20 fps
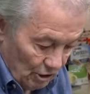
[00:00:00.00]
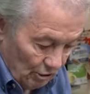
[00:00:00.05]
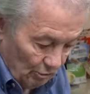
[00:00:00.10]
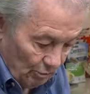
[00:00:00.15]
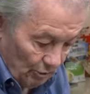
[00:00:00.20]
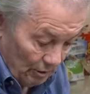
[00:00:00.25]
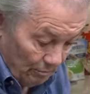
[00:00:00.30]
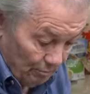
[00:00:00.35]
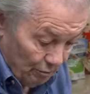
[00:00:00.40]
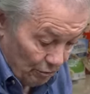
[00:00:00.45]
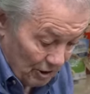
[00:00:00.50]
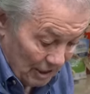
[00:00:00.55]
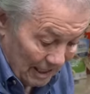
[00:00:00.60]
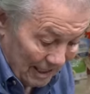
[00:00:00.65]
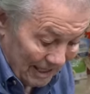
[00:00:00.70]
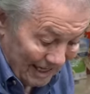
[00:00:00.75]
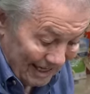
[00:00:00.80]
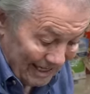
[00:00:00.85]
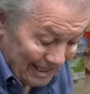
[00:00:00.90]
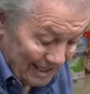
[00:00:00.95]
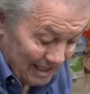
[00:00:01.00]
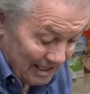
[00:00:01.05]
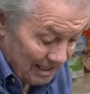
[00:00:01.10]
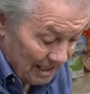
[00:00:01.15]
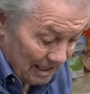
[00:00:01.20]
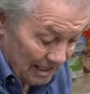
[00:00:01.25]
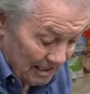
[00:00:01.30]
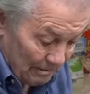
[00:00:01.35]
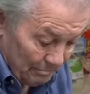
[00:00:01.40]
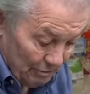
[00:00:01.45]
We'll put that at the
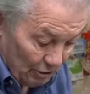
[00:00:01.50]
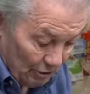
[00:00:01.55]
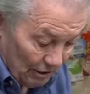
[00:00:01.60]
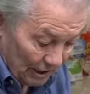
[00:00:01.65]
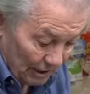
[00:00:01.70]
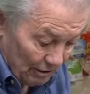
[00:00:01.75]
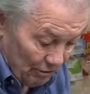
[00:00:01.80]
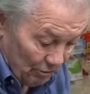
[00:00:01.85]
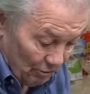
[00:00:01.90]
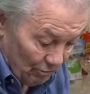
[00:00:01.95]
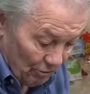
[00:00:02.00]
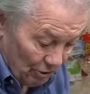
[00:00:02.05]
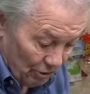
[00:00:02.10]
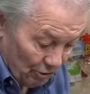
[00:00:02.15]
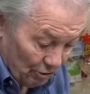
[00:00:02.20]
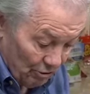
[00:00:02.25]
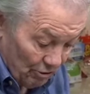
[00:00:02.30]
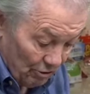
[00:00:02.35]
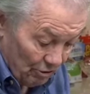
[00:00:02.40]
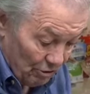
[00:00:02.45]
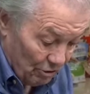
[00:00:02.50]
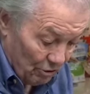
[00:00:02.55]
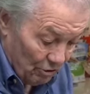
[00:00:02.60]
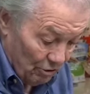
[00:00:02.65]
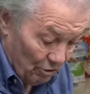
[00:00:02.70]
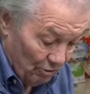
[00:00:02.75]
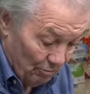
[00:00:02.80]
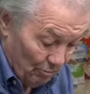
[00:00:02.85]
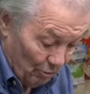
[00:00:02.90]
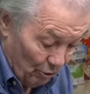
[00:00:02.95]
end because I don't want to cook the
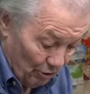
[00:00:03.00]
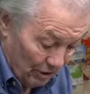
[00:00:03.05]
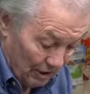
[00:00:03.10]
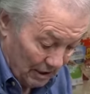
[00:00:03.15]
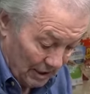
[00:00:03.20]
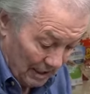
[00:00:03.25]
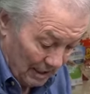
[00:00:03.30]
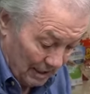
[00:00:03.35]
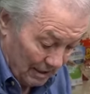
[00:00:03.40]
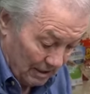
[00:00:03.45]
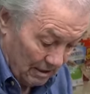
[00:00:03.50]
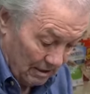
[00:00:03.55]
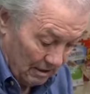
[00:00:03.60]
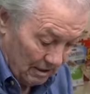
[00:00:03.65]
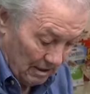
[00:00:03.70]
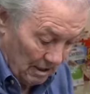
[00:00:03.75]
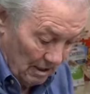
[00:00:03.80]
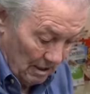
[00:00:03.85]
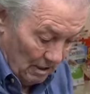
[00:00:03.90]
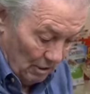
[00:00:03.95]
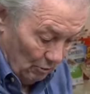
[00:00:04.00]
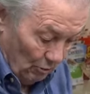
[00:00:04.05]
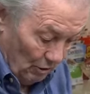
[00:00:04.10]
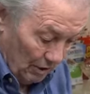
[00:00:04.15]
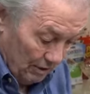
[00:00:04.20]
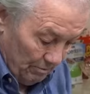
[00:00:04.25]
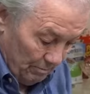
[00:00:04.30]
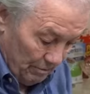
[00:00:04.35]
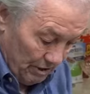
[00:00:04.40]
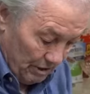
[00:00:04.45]
corn more than like
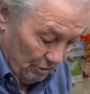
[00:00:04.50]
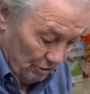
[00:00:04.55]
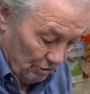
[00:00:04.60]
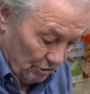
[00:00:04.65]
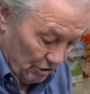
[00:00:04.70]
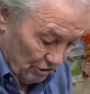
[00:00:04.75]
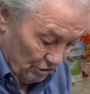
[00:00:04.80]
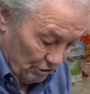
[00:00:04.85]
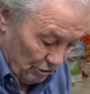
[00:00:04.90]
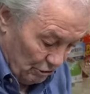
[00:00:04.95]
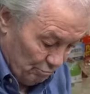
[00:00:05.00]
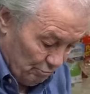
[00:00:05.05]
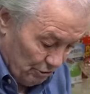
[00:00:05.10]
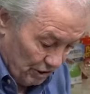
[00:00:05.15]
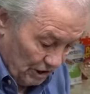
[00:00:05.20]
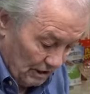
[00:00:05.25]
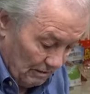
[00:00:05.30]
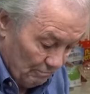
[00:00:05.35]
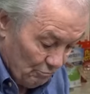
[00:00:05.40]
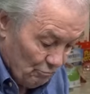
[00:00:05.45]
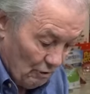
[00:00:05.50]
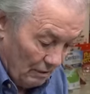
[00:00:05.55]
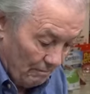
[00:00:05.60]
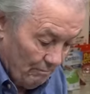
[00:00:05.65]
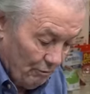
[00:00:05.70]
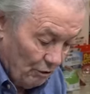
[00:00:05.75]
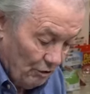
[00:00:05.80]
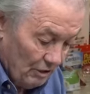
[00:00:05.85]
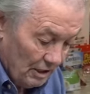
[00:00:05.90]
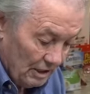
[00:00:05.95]
one minute. Just bring them to a
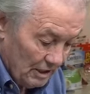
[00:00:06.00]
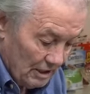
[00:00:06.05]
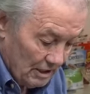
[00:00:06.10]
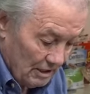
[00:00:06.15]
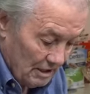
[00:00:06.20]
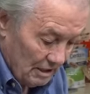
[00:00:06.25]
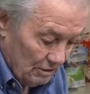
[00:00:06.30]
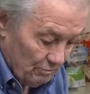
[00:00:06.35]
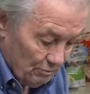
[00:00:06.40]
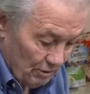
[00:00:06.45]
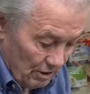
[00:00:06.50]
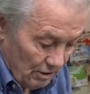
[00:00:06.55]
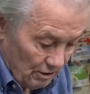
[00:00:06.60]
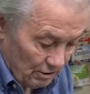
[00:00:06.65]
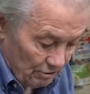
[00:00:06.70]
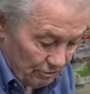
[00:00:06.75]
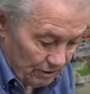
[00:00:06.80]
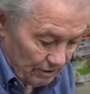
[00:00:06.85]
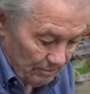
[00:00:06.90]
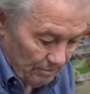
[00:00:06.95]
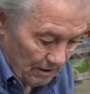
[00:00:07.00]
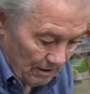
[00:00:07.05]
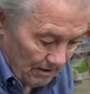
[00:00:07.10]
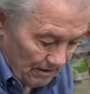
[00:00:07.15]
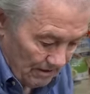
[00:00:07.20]
boil at the end with the cream.